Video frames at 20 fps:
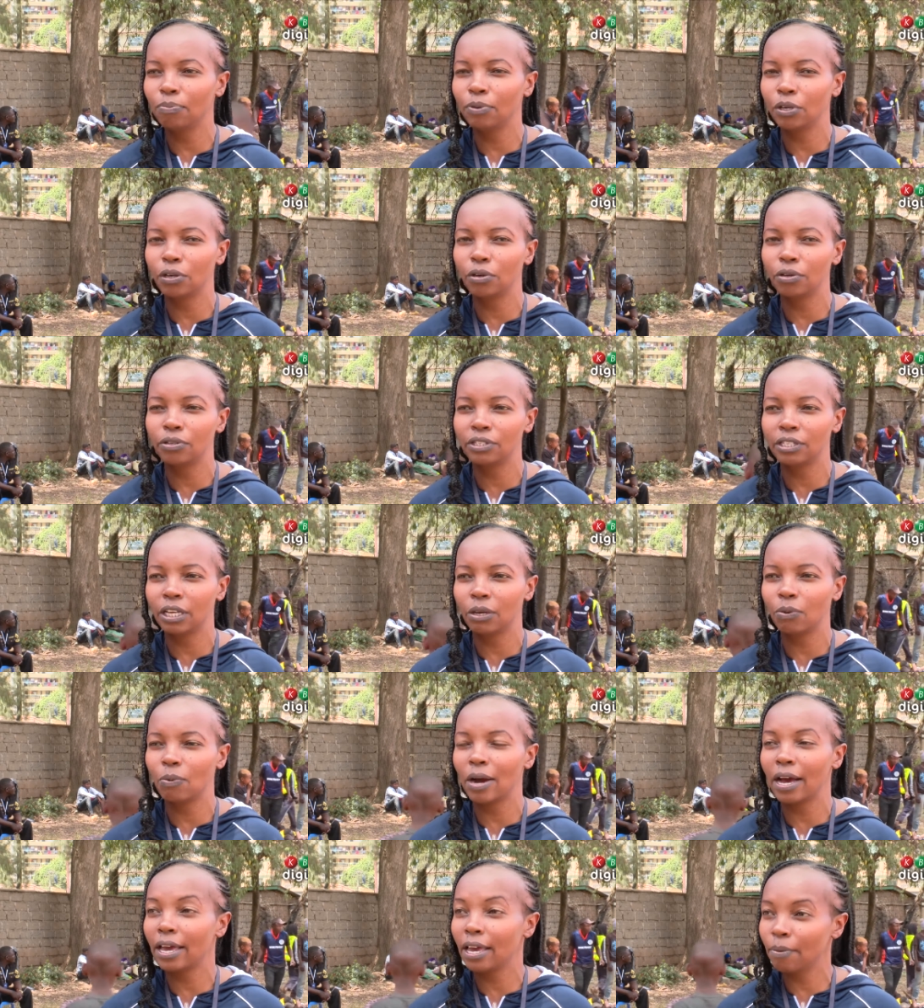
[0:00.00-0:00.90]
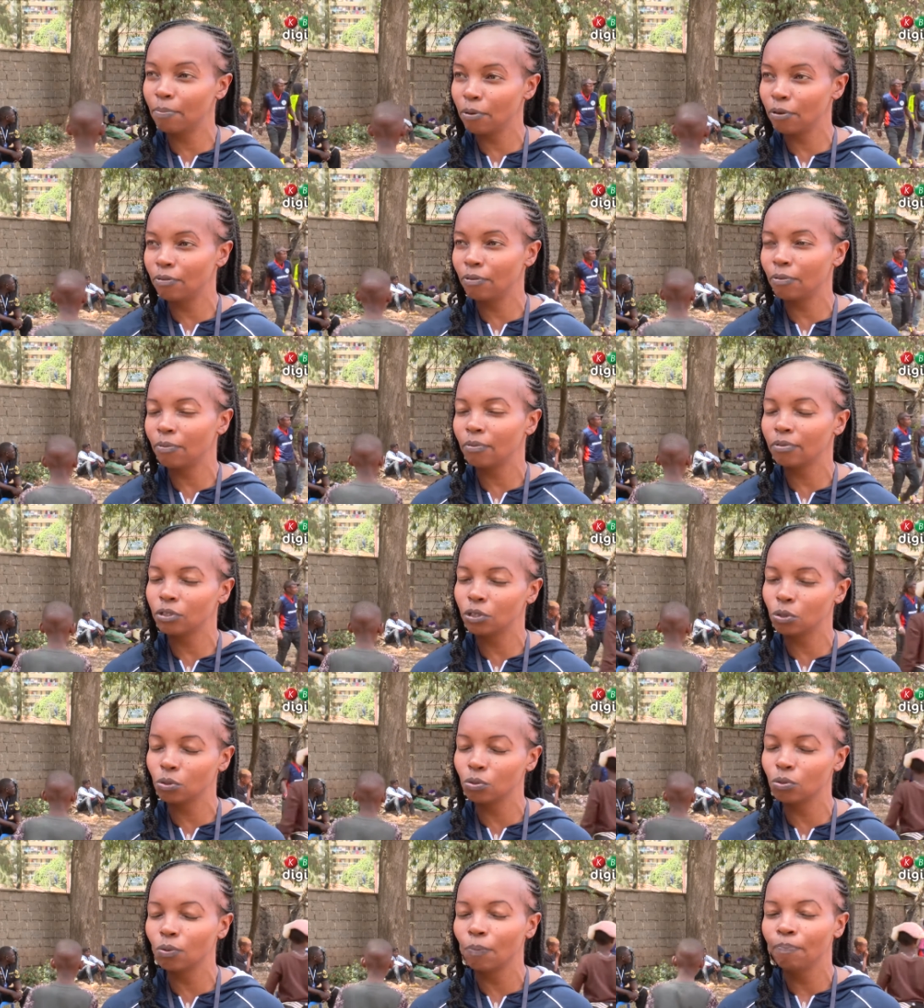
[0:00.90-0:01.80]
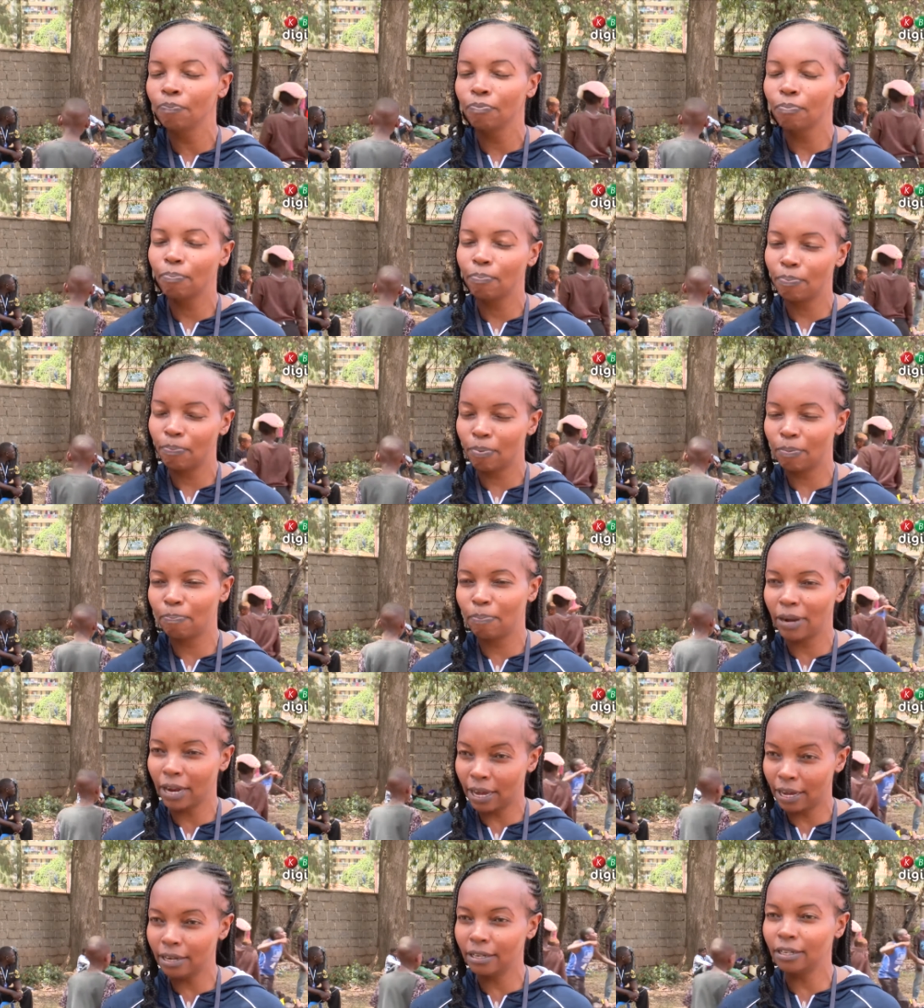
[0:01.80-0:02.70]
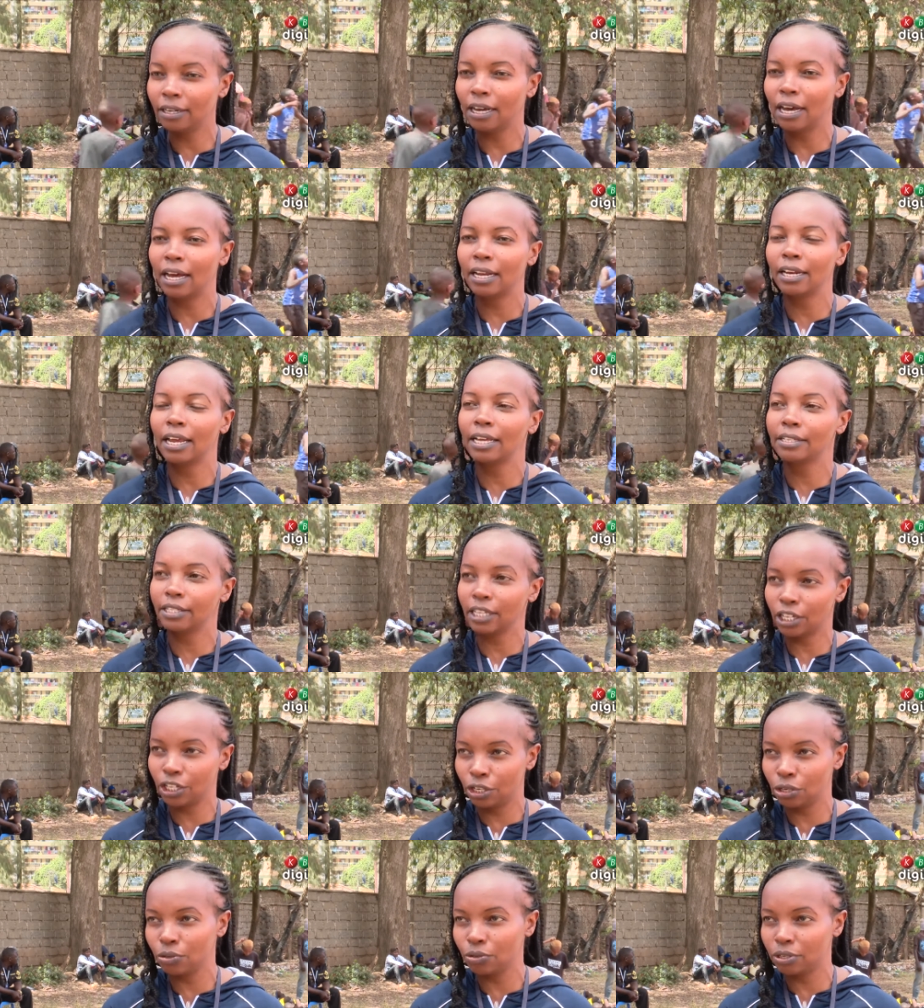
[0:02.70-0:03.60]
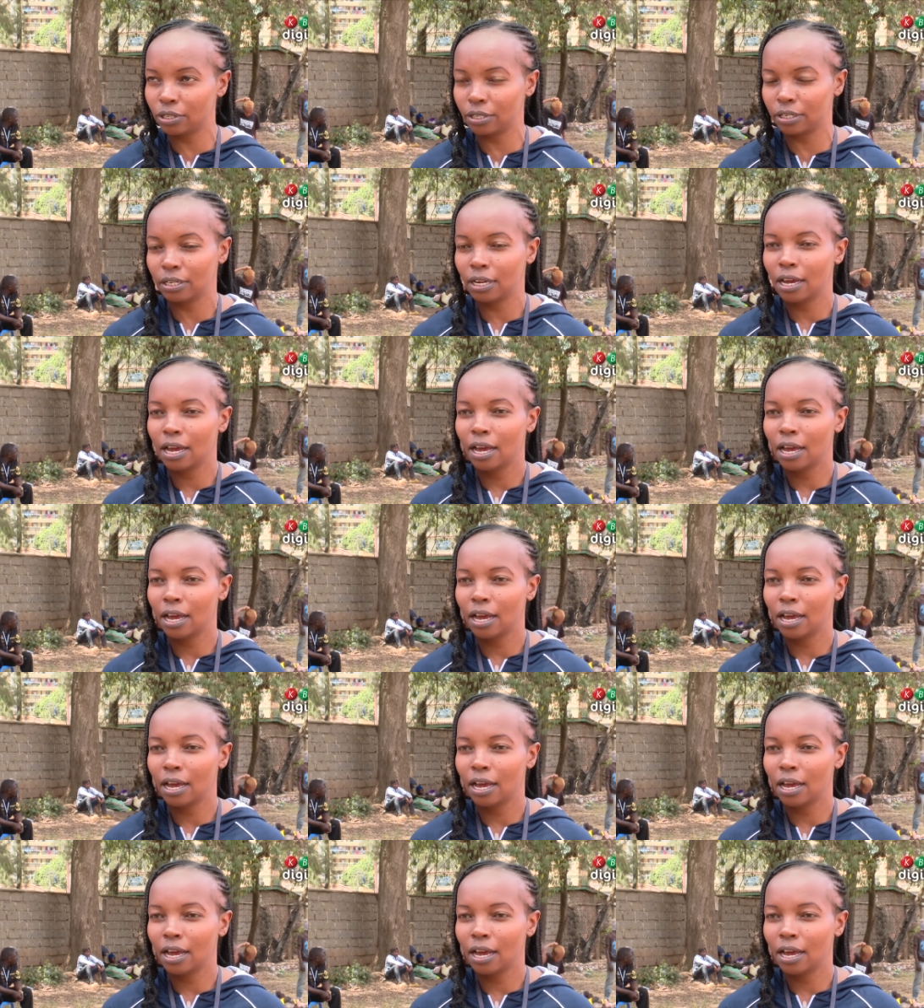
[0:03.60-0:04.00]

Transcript: because they were able to plan and execute.